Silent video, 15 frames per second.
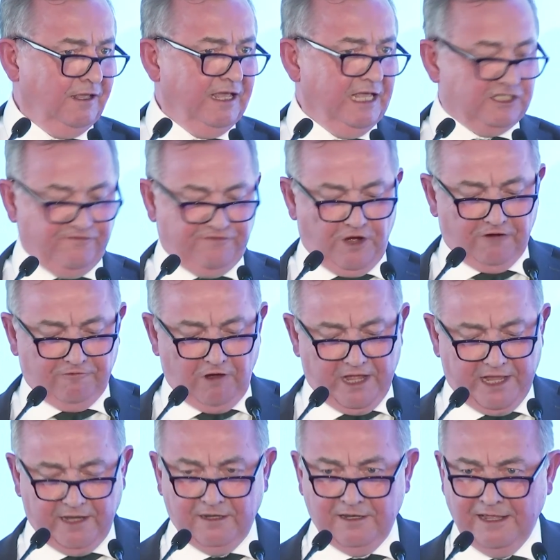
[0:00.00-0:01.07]
It's far
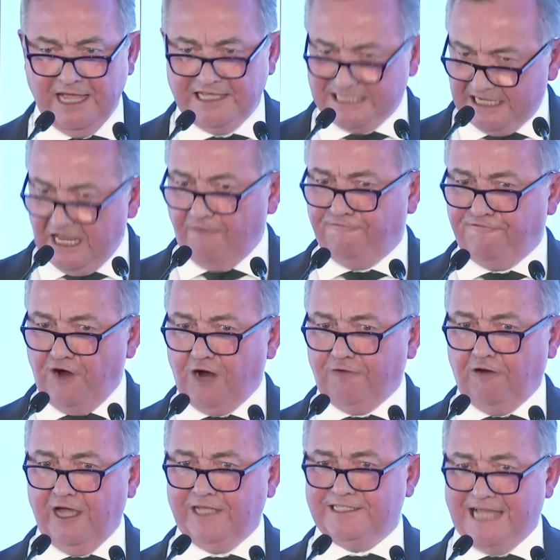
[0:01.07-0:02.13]
right. Is it now far
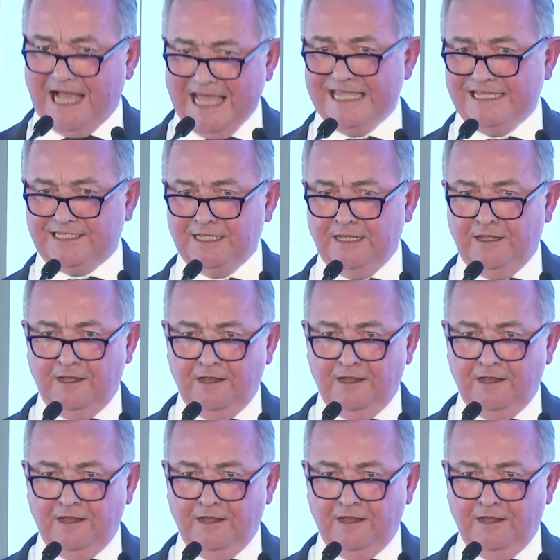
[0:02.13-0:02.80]
right to hate